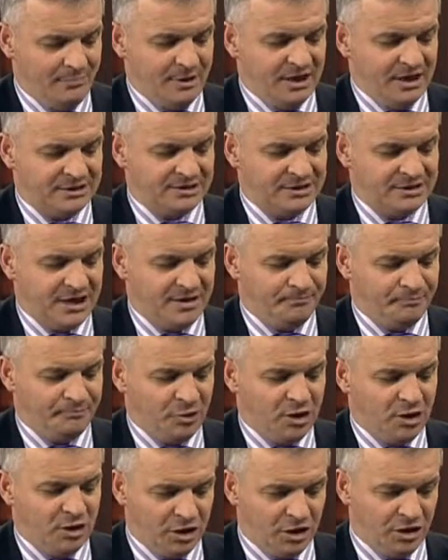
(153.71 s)
but
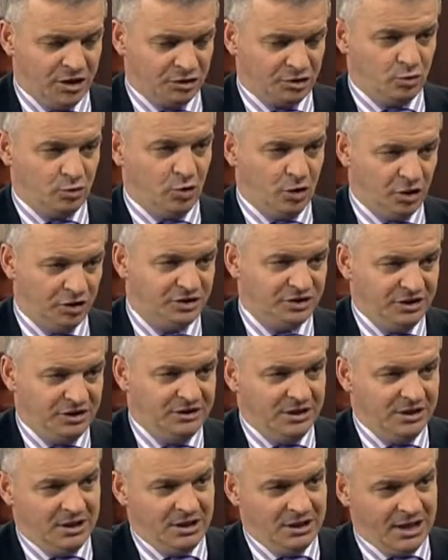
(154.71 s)
its
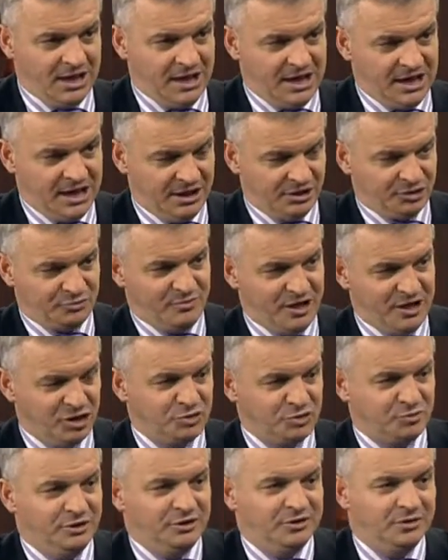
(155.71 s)
quality, its
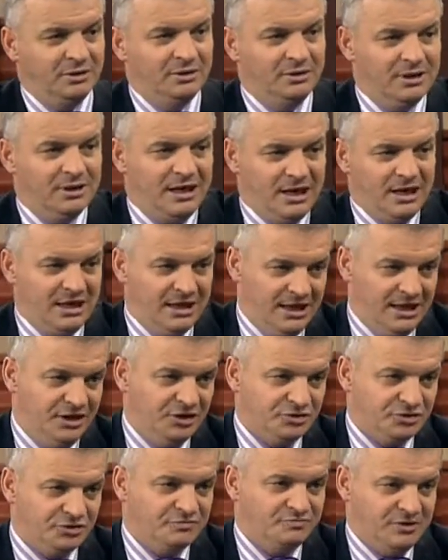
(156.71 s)
management,
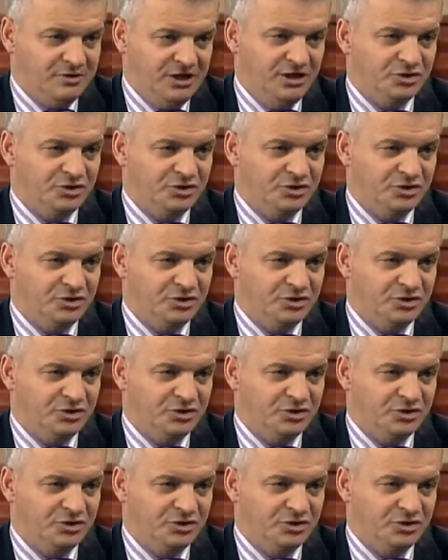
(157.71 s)
and its